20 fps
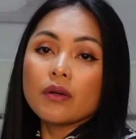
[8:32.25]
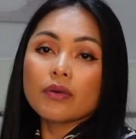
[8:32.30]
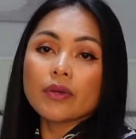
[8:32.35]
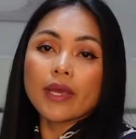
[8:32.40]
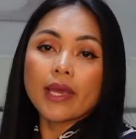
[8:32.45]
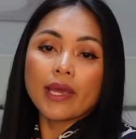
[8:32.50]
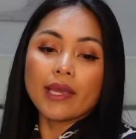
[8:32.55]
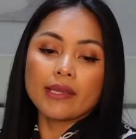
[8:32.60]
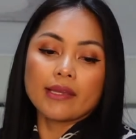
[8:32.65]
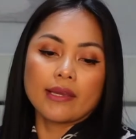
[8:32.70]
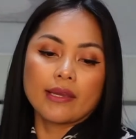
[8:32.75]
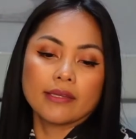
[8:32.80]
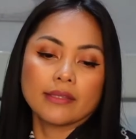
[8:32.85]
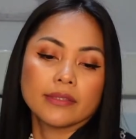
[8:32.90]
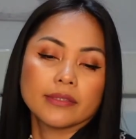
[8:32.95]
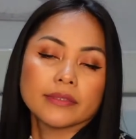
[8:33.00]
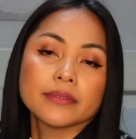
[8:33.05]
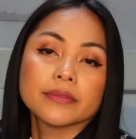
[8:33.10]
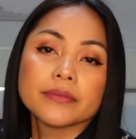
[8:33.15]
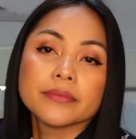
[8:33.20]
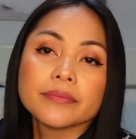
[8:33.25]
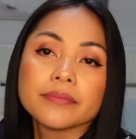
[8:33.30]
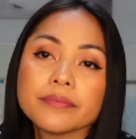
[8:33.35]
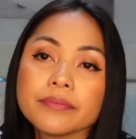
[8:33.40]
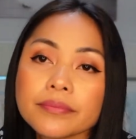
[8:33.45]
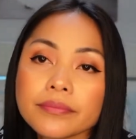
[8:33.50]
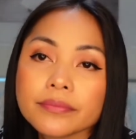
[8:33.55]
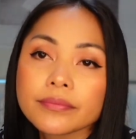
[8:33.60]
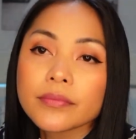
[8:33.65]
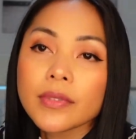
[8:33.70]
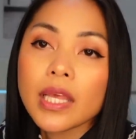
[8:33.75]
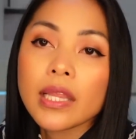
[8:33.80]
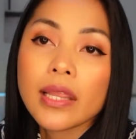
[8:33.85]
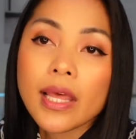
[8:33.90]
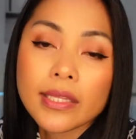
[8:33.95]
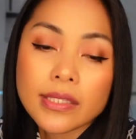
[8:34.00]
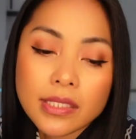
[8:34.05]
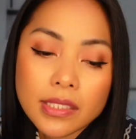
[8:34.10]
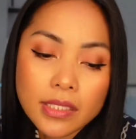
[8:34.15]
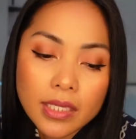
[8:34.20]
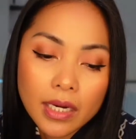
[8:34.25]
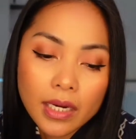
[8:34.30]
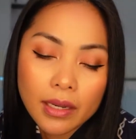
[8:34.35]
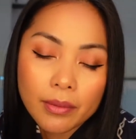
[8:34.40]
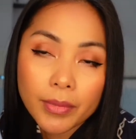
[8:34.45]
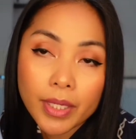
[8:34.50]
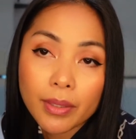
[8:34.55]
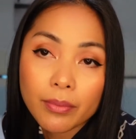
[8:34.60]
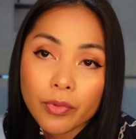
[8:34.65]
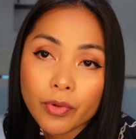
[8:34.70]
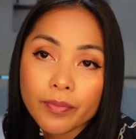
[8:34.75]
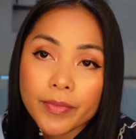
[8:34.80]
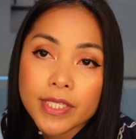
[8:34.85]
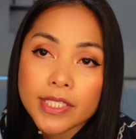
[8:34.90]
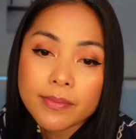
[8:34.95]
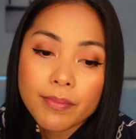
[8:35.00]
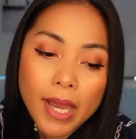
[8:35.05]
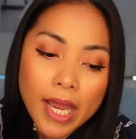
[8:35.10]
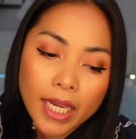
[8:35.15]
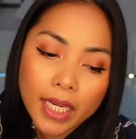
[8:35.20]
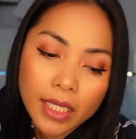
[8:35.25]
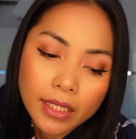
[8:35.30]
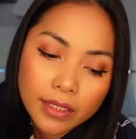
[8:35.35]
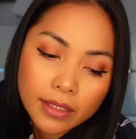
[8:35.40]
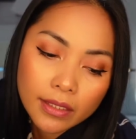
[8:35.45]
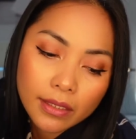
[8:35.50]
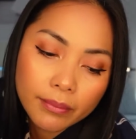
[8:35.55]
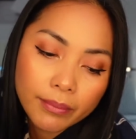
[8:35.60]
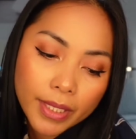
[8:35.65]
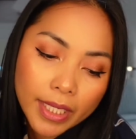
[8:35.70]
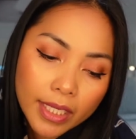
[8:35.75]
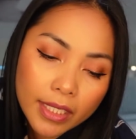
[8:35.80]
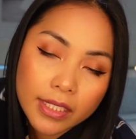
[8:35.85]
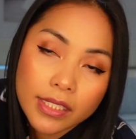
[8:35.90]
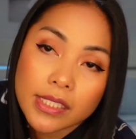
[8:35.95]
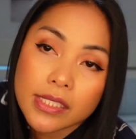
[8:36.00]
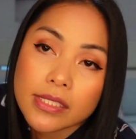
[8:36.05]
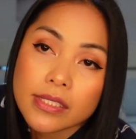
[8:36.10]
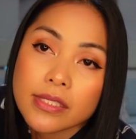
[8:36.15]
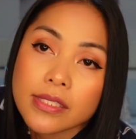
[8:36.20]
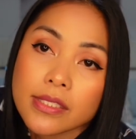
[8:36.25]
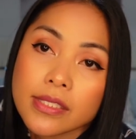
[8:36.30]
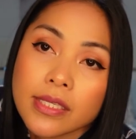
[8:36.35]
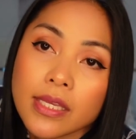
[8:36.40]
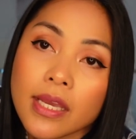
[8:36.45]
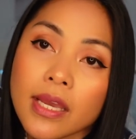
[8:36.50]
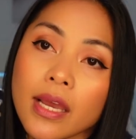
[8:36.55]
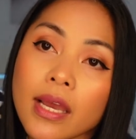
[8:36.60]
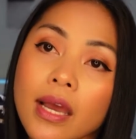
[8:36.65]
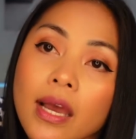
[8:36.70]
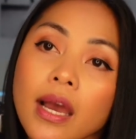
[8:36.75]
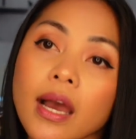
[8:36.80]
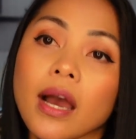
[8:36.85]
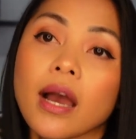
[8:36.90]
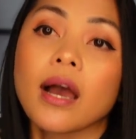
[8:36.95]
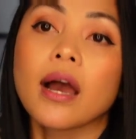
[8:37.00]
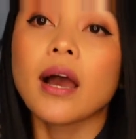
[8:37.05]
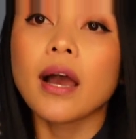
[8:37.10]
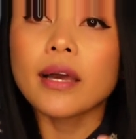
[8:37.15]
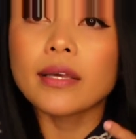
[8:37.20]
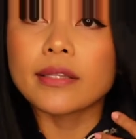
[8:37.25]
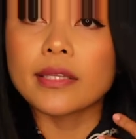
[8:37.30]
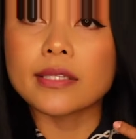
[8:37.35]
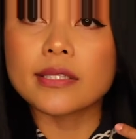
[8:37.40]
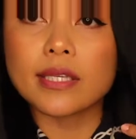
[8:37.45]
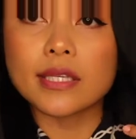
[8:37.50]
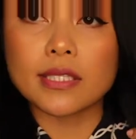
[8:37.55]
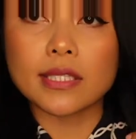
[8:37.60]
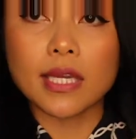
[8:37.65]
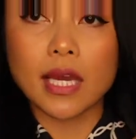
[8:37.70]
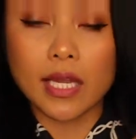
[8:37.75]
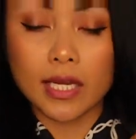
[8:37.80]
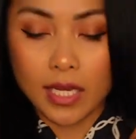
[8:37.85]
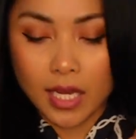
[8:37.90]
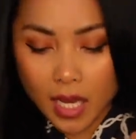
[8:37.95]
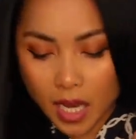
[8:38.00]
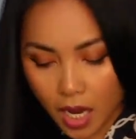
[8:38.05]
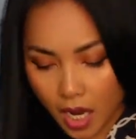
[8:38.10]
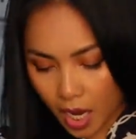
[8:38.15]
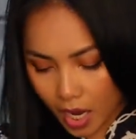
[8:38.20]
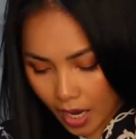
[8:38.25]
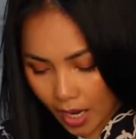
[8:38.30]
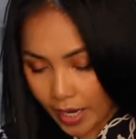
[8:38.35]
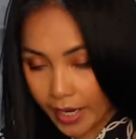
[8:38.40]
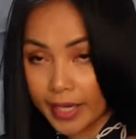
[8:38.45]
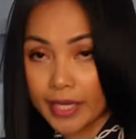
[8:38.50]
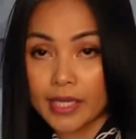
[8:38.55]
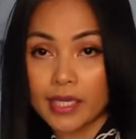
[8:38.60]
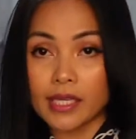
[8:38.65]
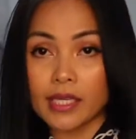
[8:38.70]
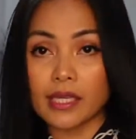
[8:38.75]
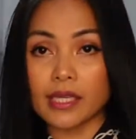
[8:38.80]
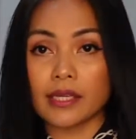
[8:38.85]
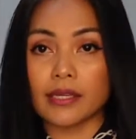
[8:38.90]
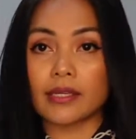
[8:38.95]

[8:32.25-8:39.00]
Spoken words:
Okay, let's start. I'm gonna move this back a little bit because this is kind of high.